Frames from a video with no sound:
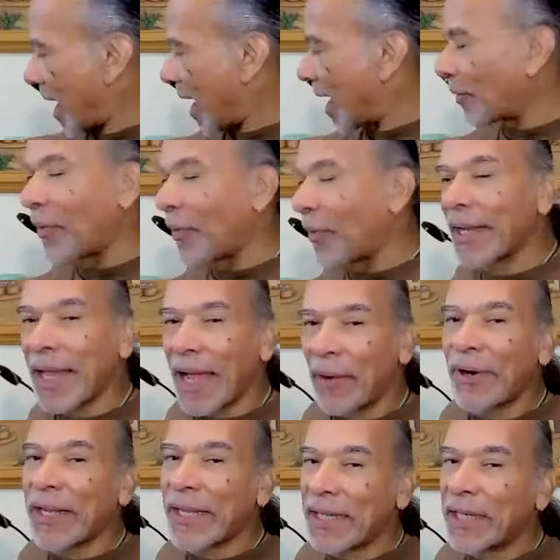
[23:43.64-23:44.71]
I want
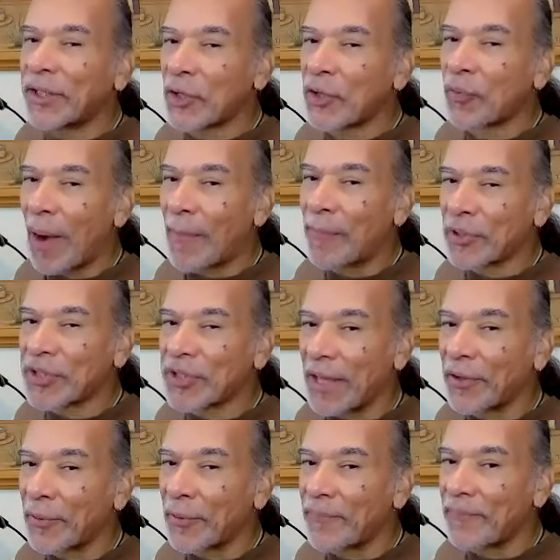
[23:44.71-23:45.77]
to get into the
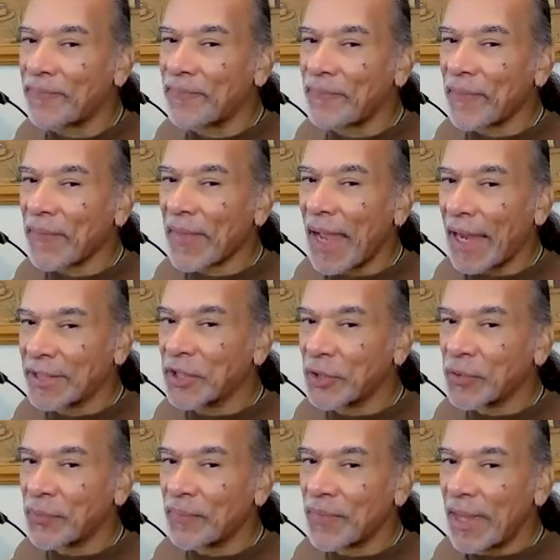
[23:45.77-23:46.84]
reposado. I
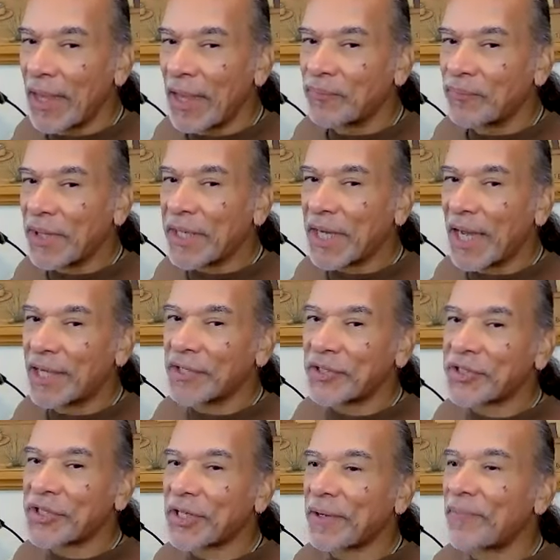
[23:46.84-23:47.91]
do,
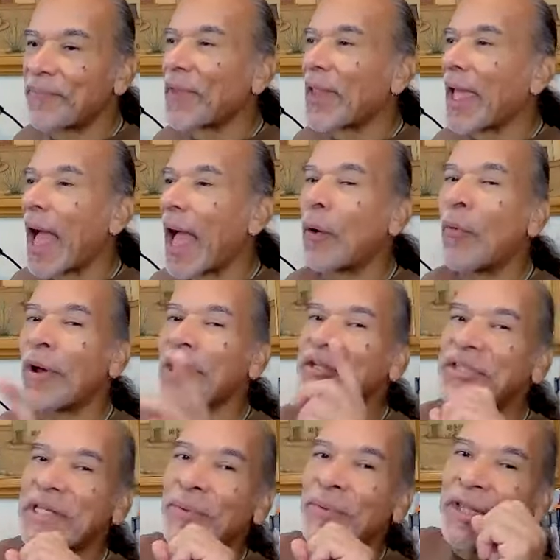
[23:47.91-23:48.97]
because I want to
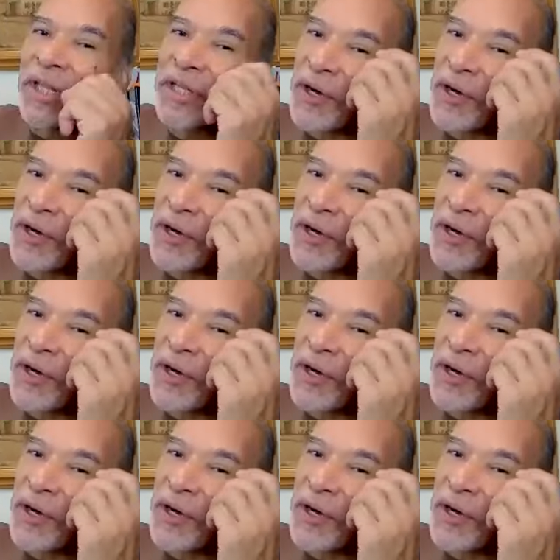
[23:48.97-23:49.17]
see what the